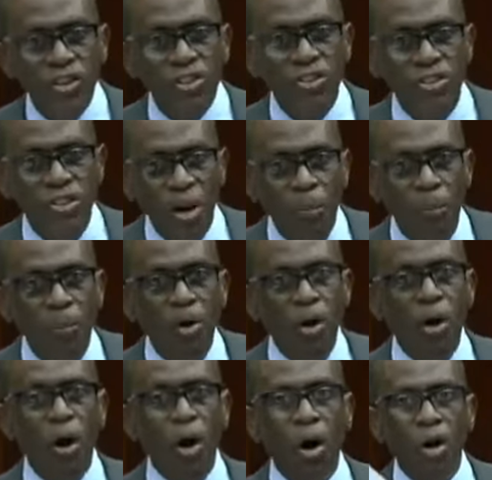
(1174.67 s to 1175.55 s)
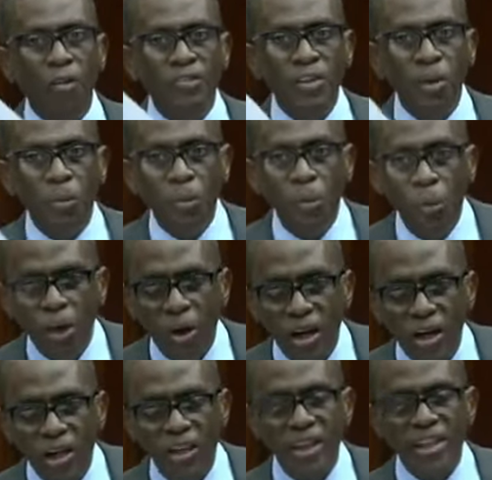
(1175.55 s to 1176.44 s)
some of the work,
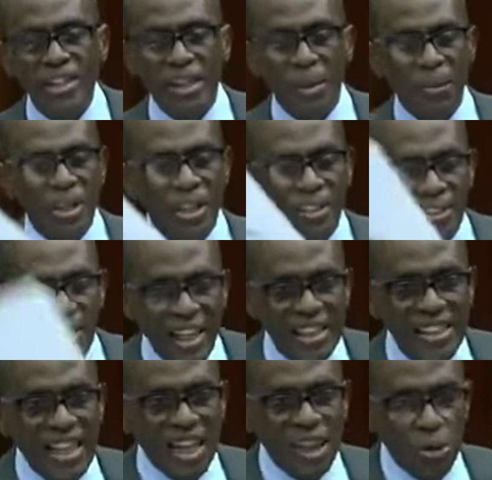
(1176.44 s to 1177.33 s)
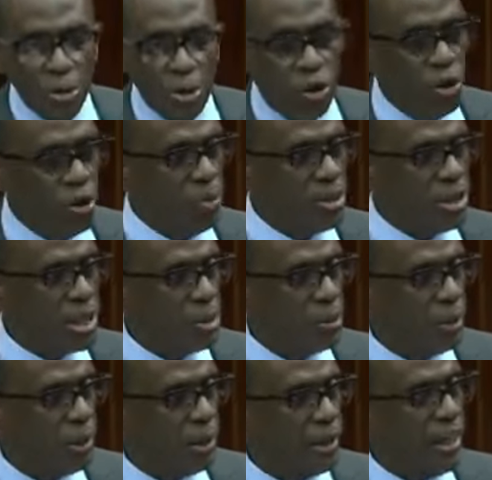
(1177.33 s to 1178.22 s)
some of the things that you're doing, Mr.
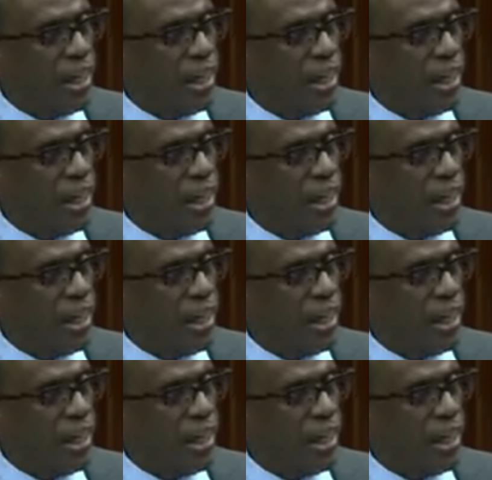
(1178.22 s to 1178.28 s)
Speaker.